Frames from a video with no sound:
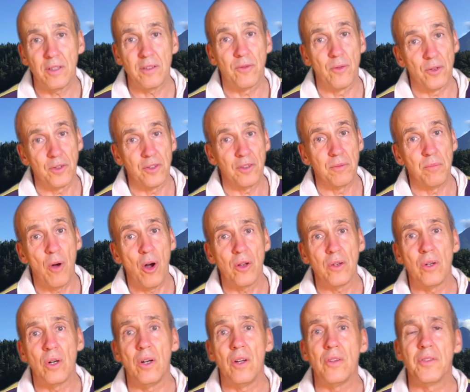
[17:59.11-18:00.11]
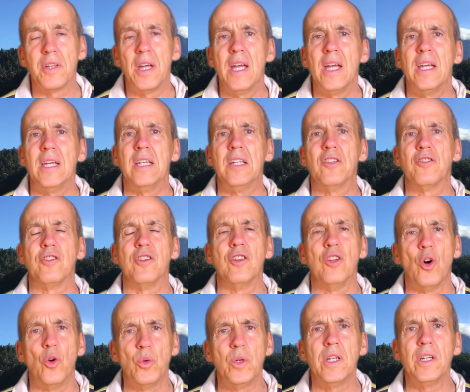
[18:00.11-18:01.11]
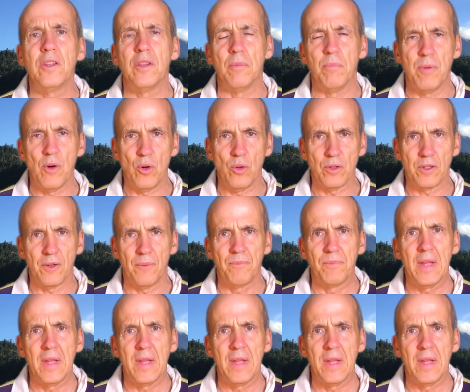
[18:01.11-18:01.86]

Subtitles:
versus monohulls is loading the boat.